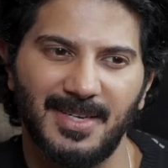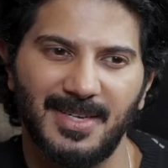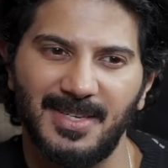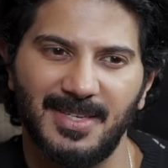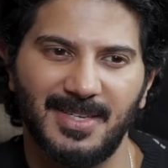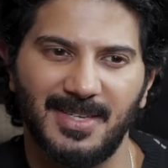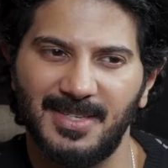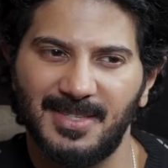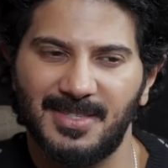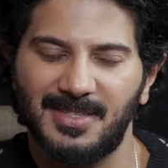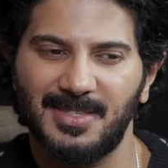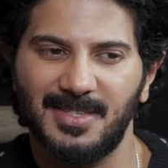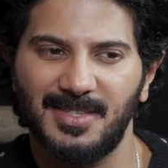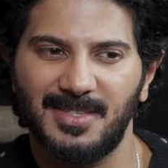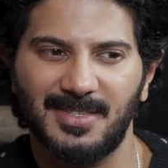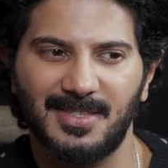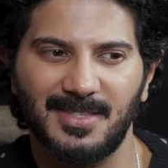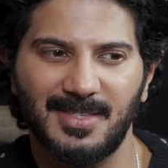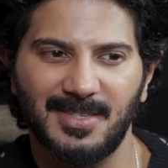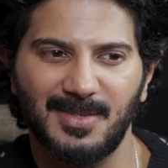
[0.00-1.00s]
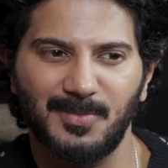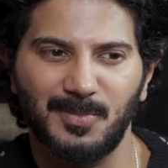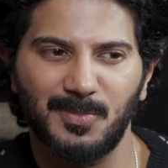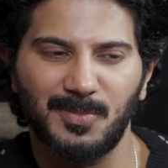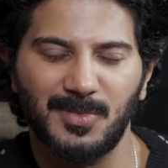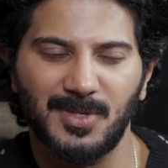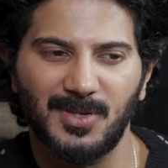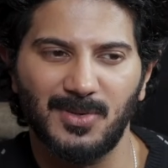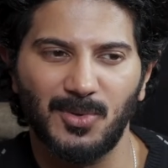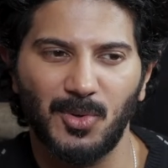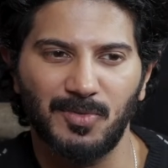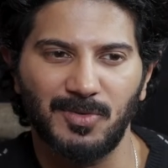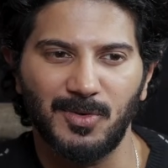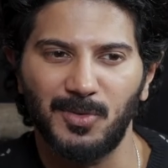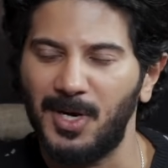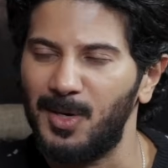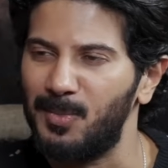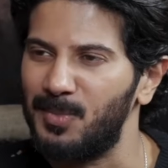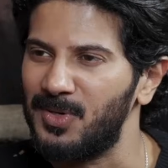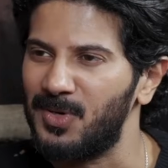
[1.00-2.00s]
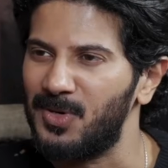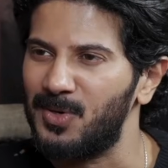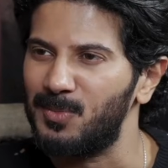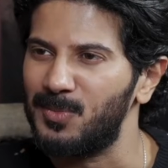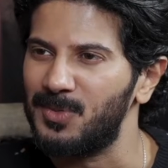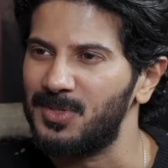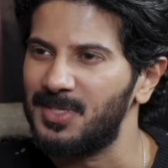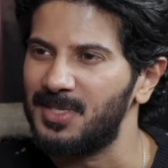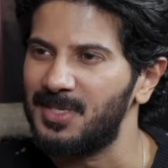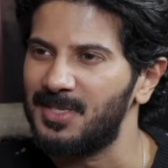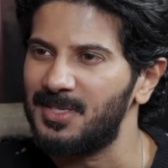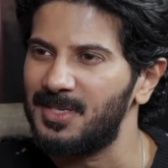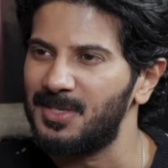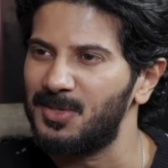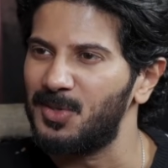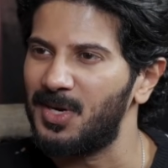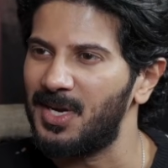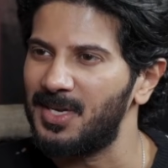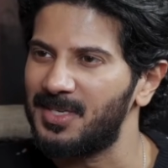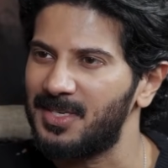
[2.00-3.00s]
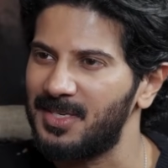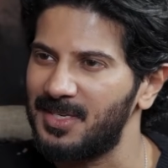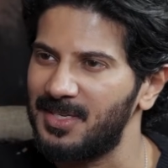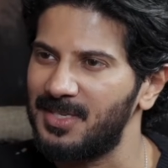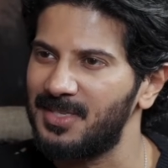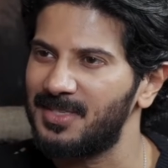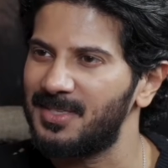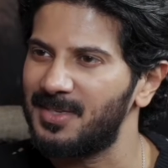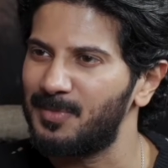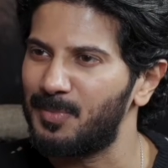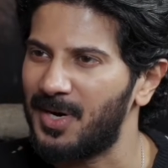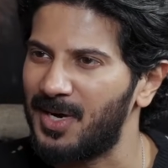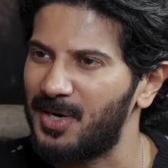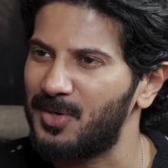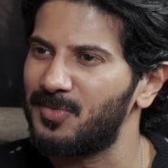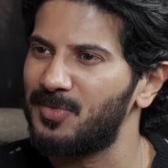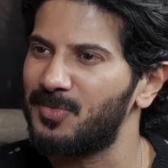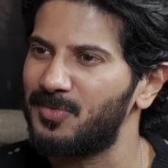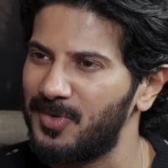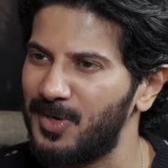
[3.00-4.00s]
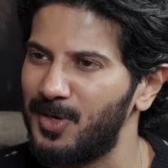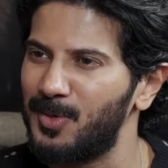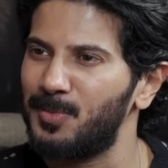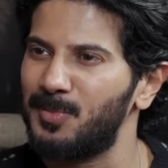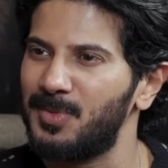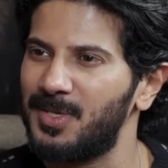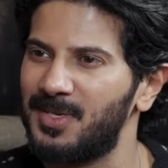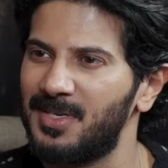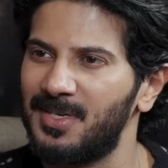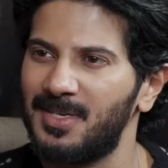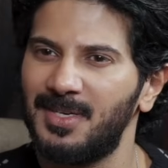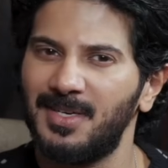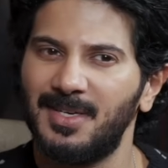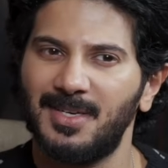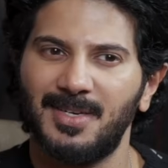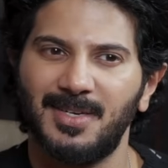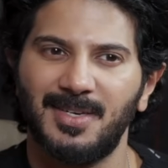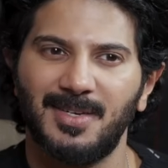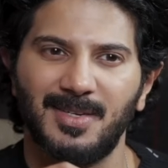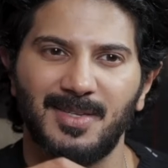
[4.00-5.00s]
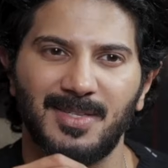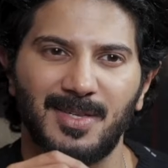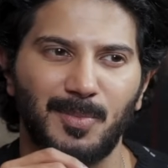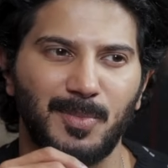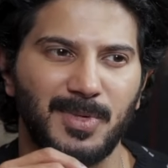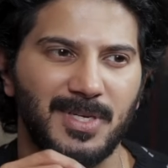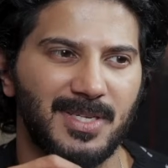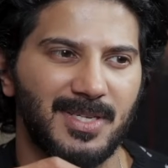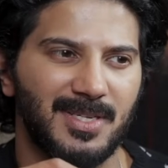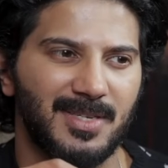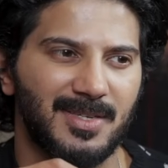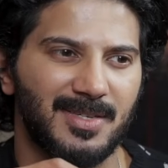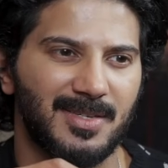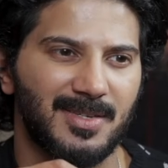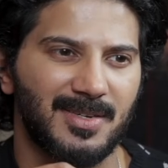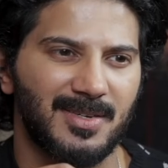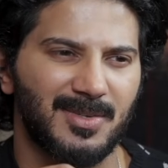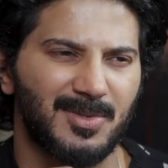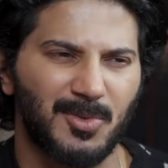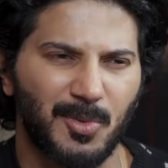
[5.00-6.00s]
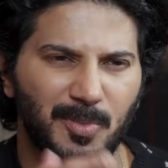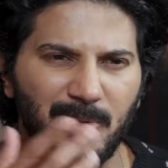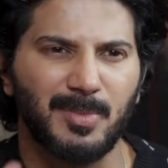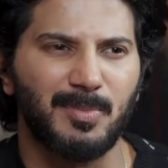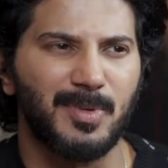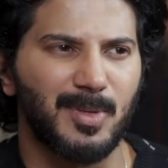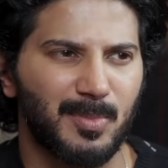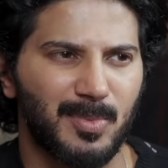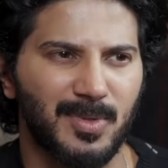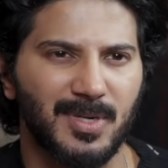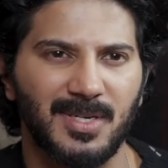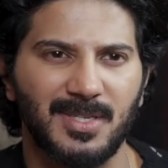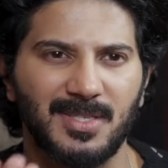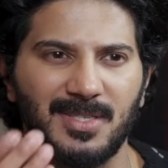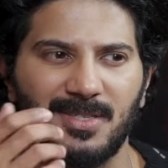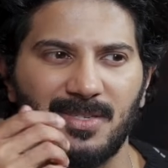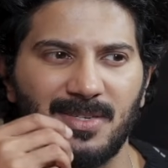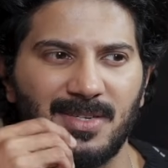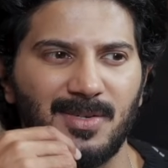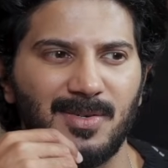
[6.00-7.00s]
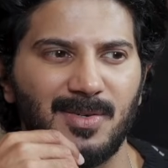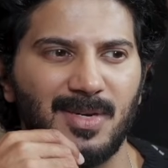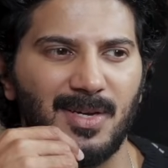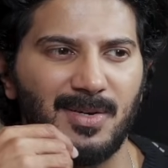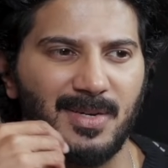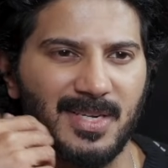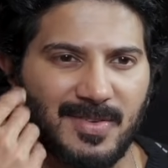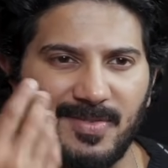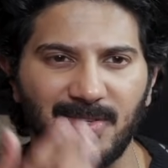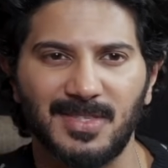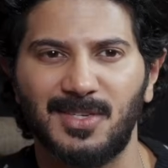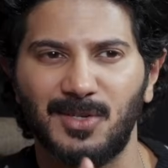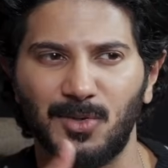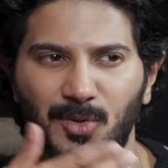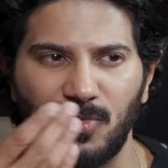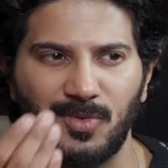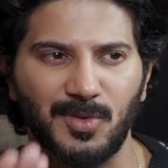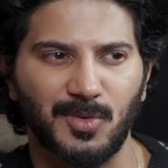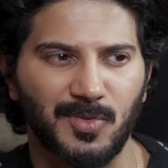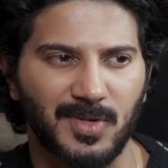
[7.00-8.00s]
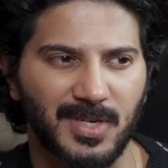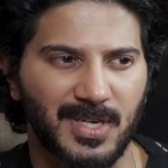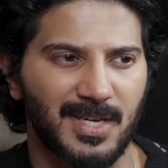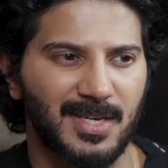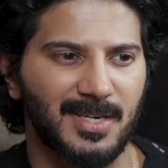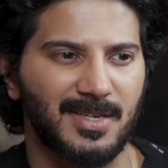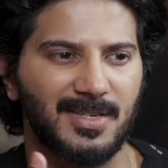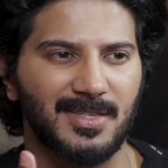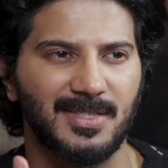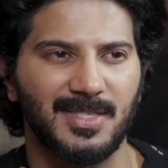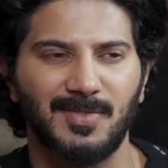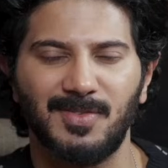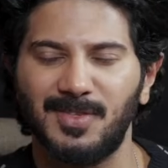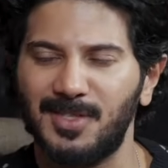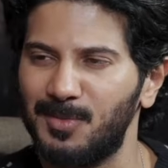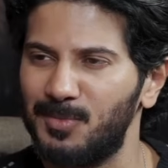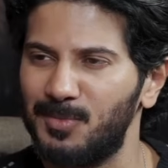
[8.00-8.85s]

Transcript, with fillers: it's overwhelming almost that you're actually part of a film that so many people just are revisiting over and over again and is giving